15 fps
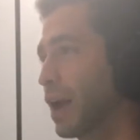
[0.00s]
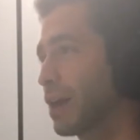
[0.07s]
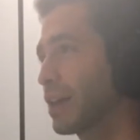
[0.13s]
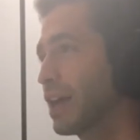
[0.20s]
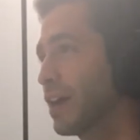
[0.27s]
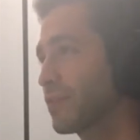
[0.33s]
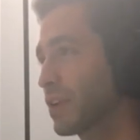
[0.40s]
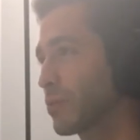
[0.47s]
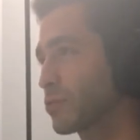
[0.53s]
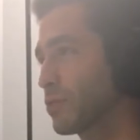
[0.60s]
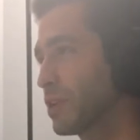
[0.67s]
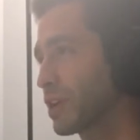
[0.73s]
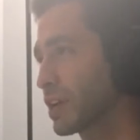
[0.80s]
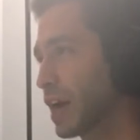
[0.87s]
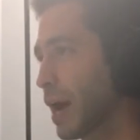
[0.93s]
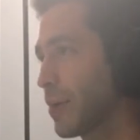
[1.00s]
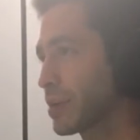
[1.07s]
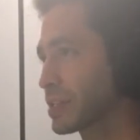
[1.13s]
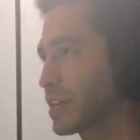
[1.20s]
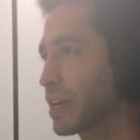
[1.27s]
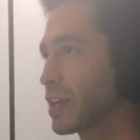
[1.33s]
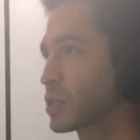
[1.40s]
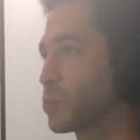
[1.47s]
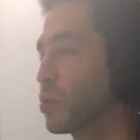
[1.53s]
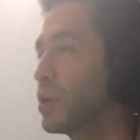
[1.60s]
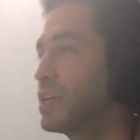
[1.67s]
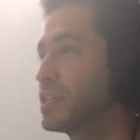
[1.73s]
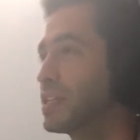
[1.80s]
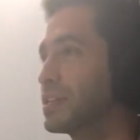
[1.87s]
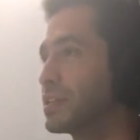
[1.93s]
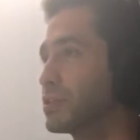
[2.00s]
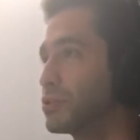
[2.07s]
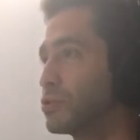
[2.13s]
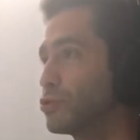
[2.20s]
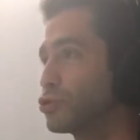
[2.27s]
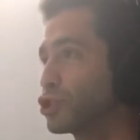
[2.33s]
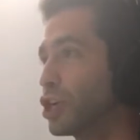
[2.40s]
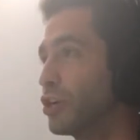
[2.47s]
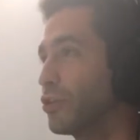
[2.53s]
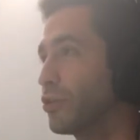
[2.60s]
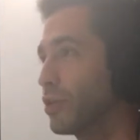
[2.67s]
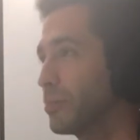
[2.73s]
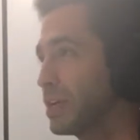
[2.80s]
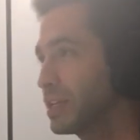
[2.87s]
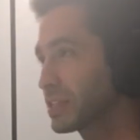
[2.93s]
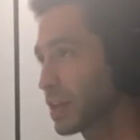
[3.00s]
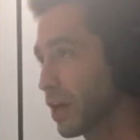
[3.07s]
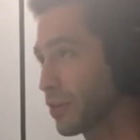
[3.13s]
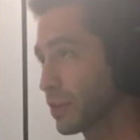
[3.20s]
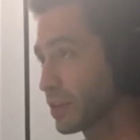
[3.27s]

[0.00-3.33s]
left, I was reading a comment saying, it's preseason, dude. Chill. It means nothing.